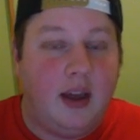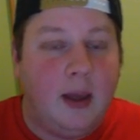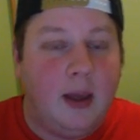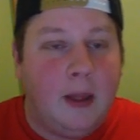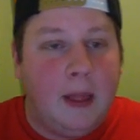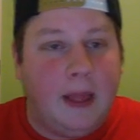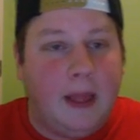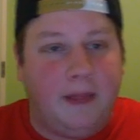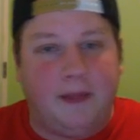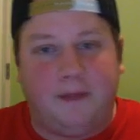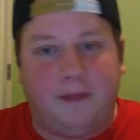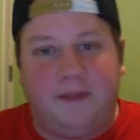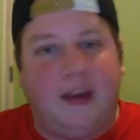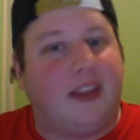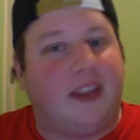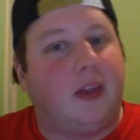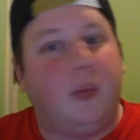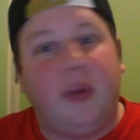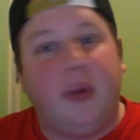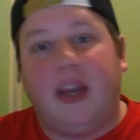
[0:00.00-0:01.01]
And the fact that
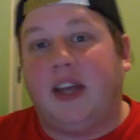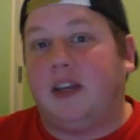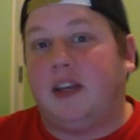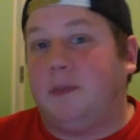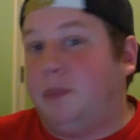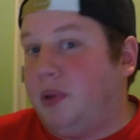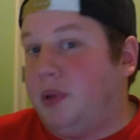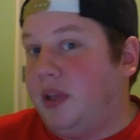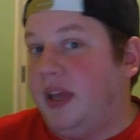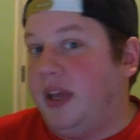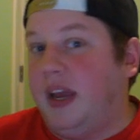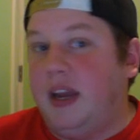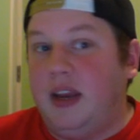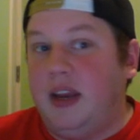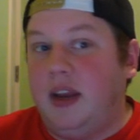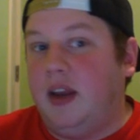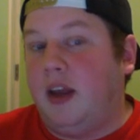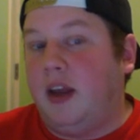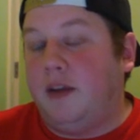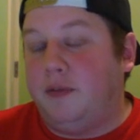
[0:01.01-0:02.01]
we get to play it in
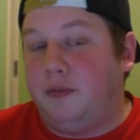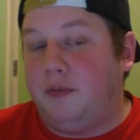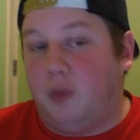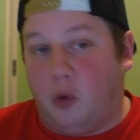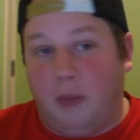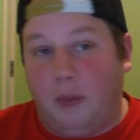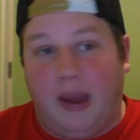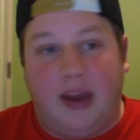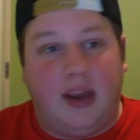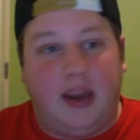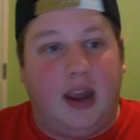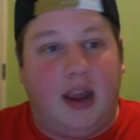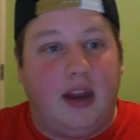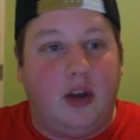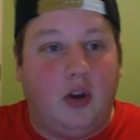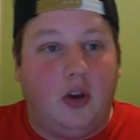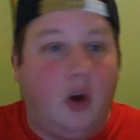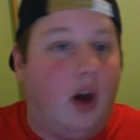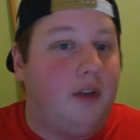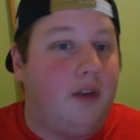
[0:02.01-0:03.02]
a format and
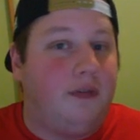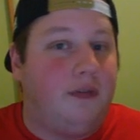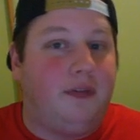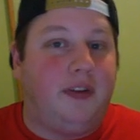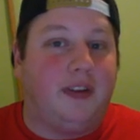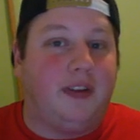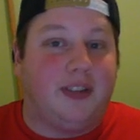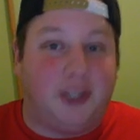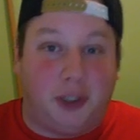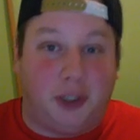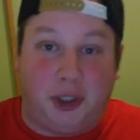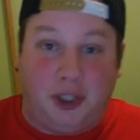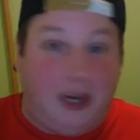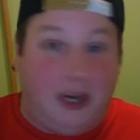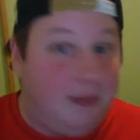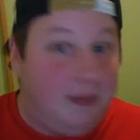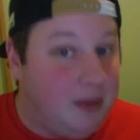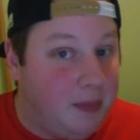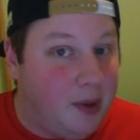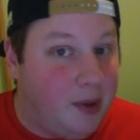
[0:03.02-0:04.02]
not feel ashamed
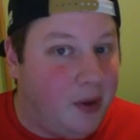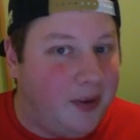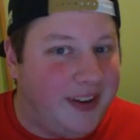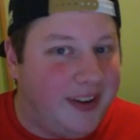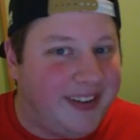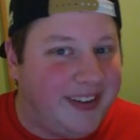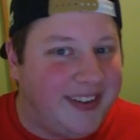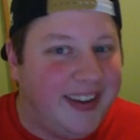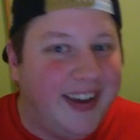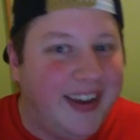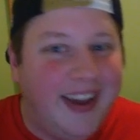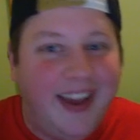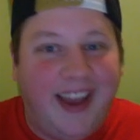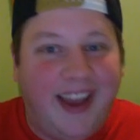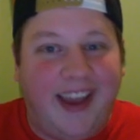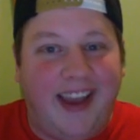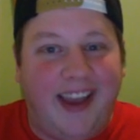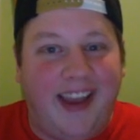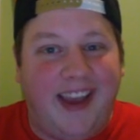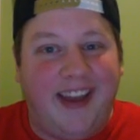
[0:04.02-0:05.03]
about it,
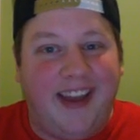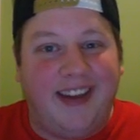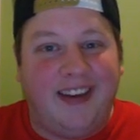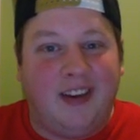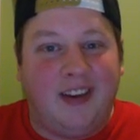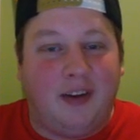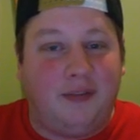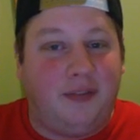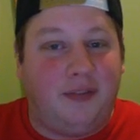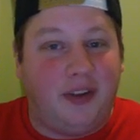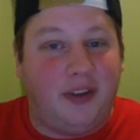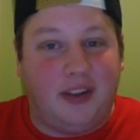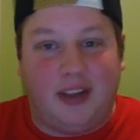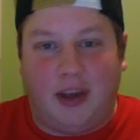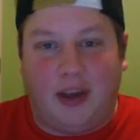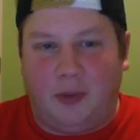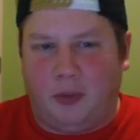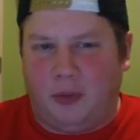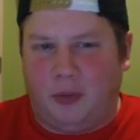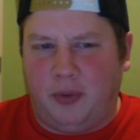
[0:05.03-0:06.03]
and not feel like
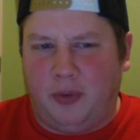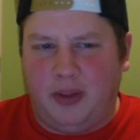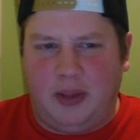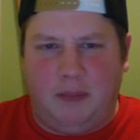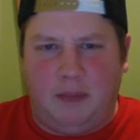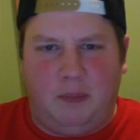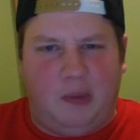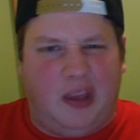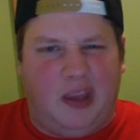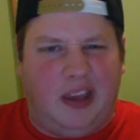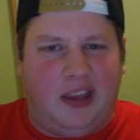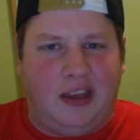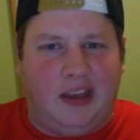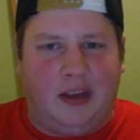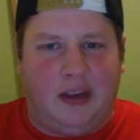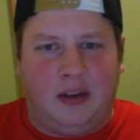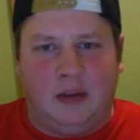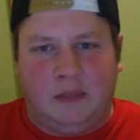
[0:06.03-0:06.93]
we're really being,